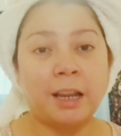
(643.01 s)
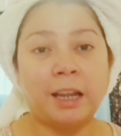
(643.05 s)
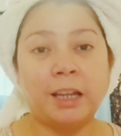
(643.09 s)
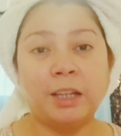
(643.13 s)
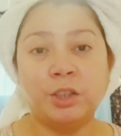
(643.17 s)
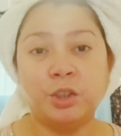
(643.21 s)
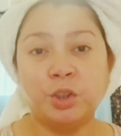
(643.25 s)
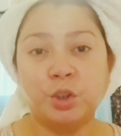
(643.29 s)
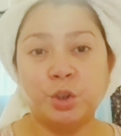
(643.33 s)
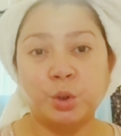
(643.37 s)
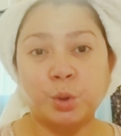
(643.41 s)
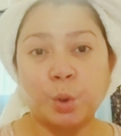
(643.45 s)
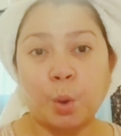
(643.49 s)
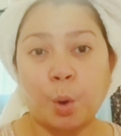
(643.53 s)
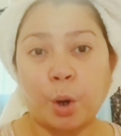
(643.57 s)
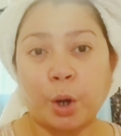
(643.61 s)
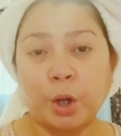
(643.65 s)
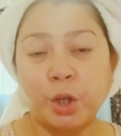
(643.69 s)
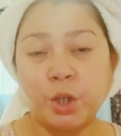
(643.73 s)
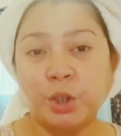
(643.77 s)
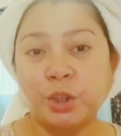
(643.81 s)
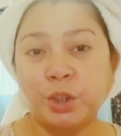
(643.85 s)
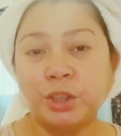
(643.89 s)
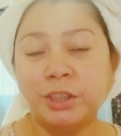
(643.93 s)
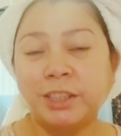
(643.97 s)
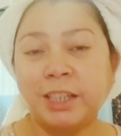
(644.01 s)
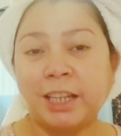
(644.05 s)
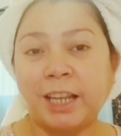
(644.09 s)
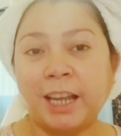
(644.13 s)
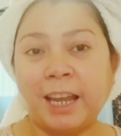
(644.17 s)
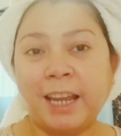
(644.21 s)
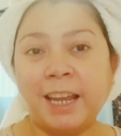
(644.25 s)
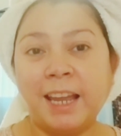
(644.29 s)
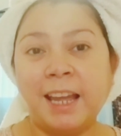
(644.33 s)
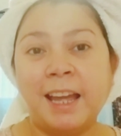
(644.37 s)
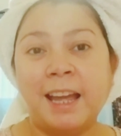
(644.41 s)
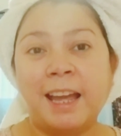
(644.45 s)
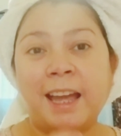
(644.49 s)
Enjoy your
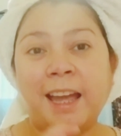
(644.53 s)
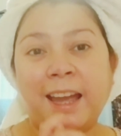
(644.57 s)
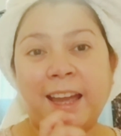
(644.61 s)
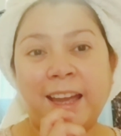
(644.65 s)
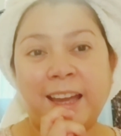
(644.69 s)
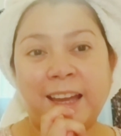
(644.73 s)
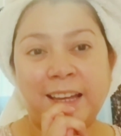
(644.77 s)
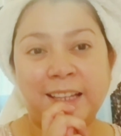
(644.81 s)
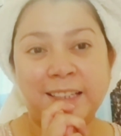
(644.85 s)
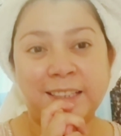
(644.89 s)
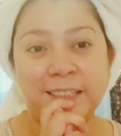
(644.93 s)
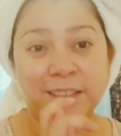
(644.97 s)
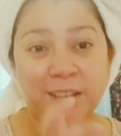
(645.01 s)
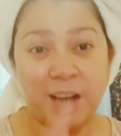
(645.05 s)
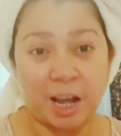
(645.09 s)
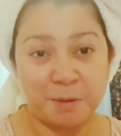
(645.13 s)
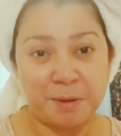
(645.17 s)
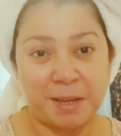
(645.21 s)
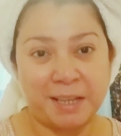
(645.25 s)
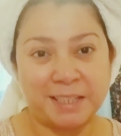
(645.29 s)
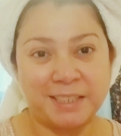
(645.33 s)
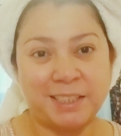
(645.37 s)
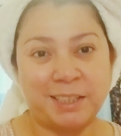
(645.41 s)
day, and God bless